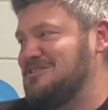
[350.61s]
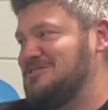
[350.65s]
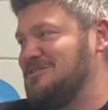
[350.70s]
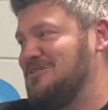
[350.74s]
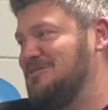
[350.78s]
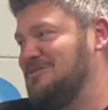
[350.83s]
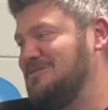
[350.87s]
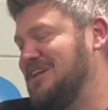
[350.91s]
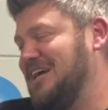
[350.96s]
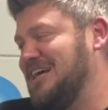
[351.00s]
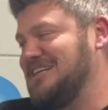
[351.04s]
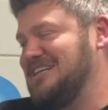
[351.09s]

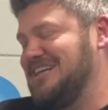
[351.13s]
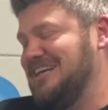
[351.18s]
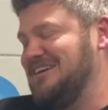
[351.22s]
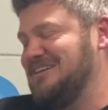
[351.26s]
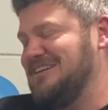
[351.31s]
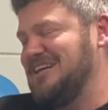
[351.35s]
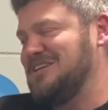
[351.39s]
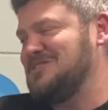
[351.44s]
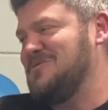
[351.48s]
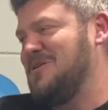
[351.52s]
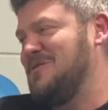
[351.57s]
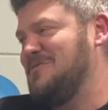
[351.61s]
So
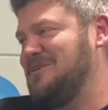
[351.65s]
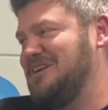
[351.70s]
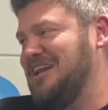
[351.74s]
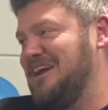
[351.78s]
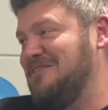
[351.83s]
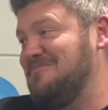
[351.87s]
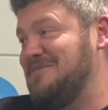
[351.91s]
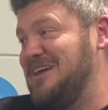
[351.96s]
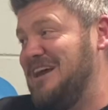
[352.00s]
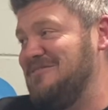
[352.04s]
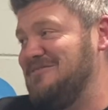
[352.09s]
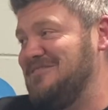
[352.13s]
that's why we
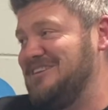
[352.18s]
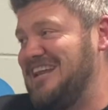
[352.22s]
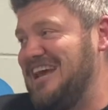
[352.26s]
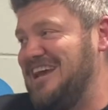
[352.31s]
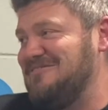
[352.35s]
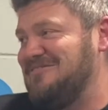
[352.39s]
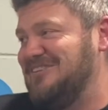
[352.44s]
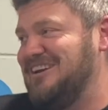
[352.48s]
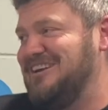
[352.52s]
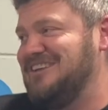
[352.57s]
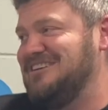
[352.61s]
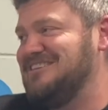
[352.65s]
named David.